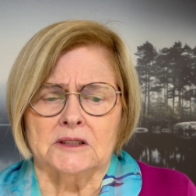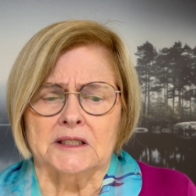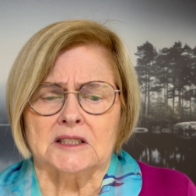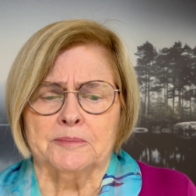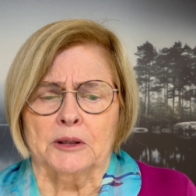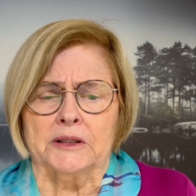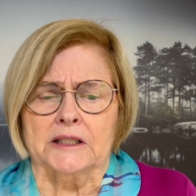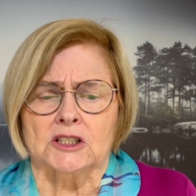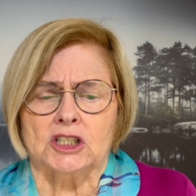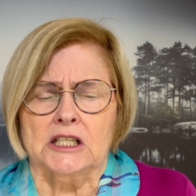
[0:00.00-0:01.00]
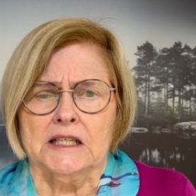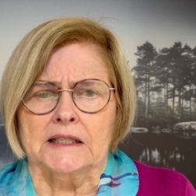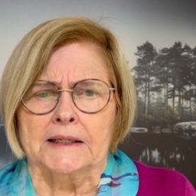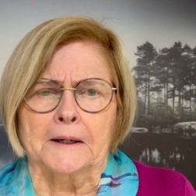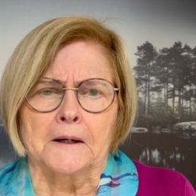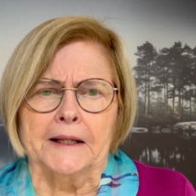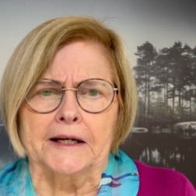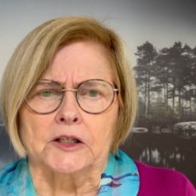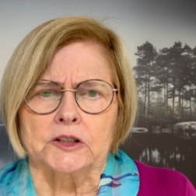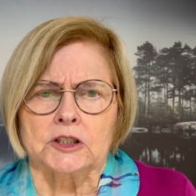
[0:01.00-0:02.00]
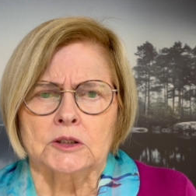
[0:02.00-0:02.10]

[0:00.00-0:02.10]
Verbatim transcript: his burning cheek and glared.